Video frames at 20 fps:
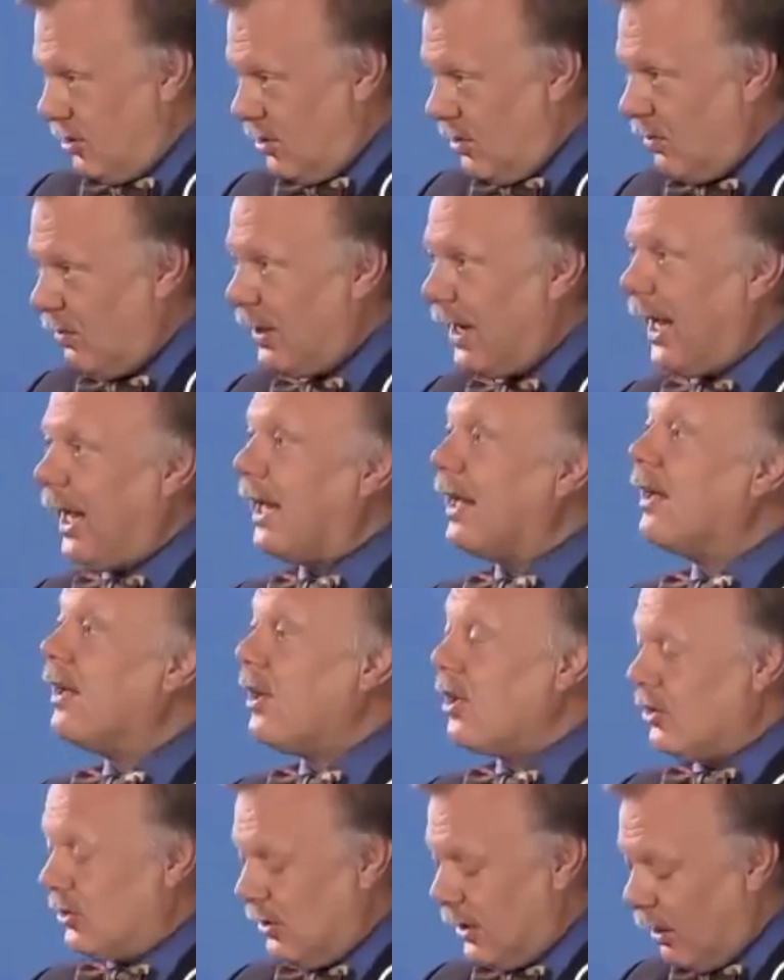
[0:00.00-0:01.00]
Okay,
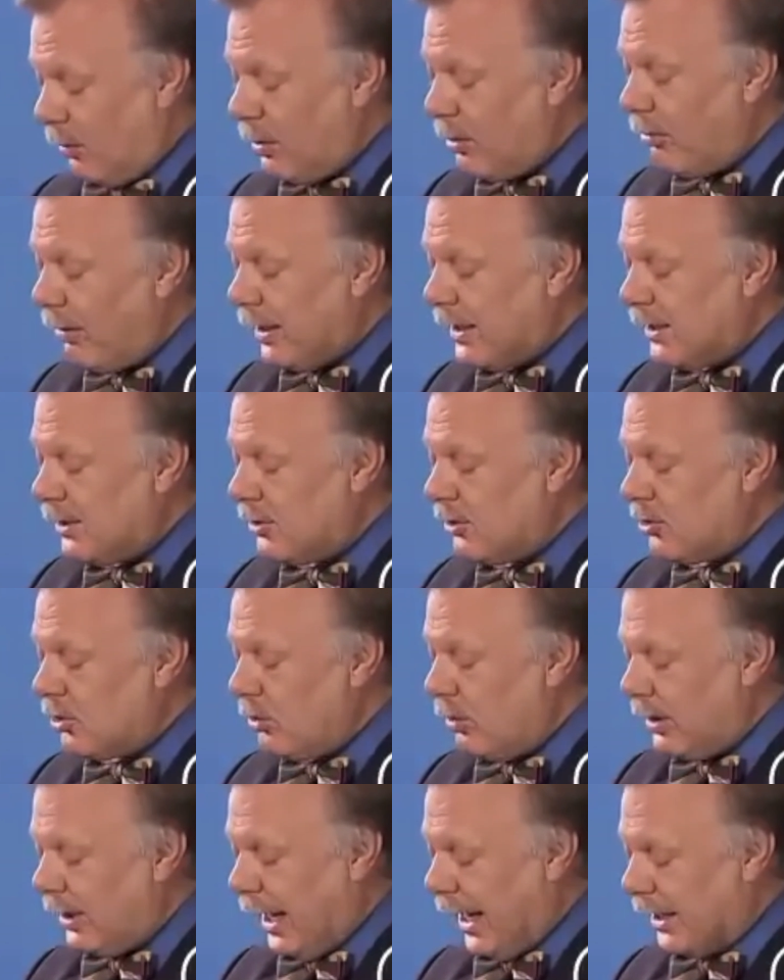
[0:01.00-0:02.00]
so now we're ready to
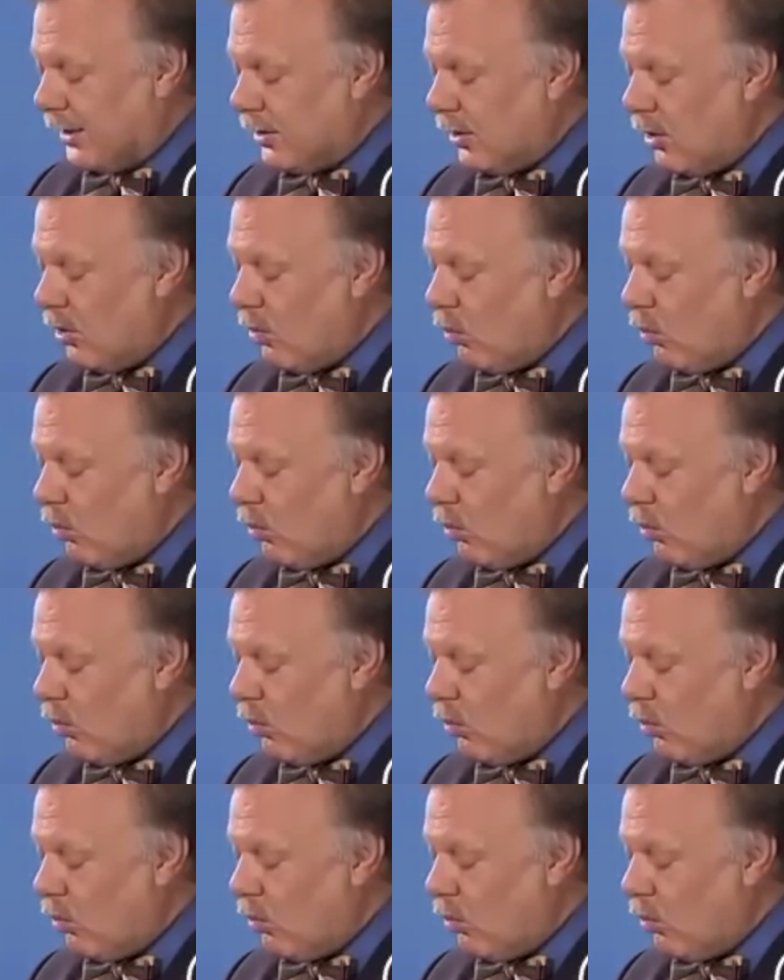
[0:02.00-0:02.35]
do it at